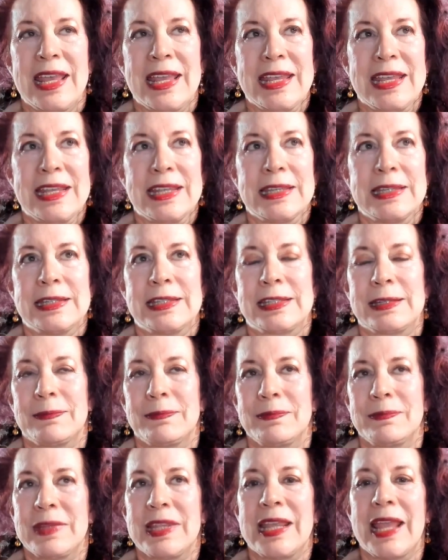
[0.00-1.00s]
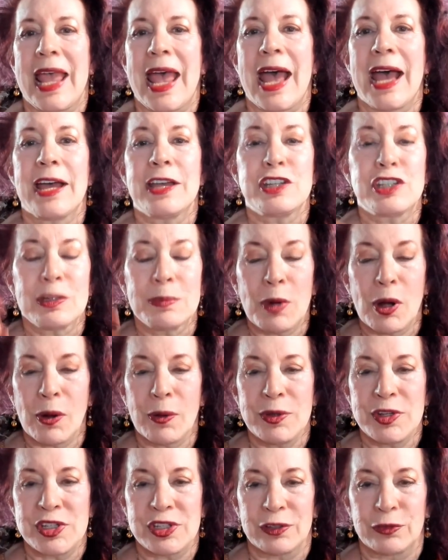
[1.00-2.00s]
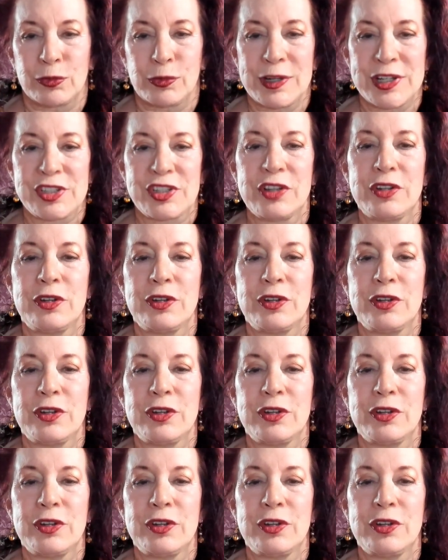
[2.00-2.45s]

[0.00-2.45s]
is, as opposed to Friston,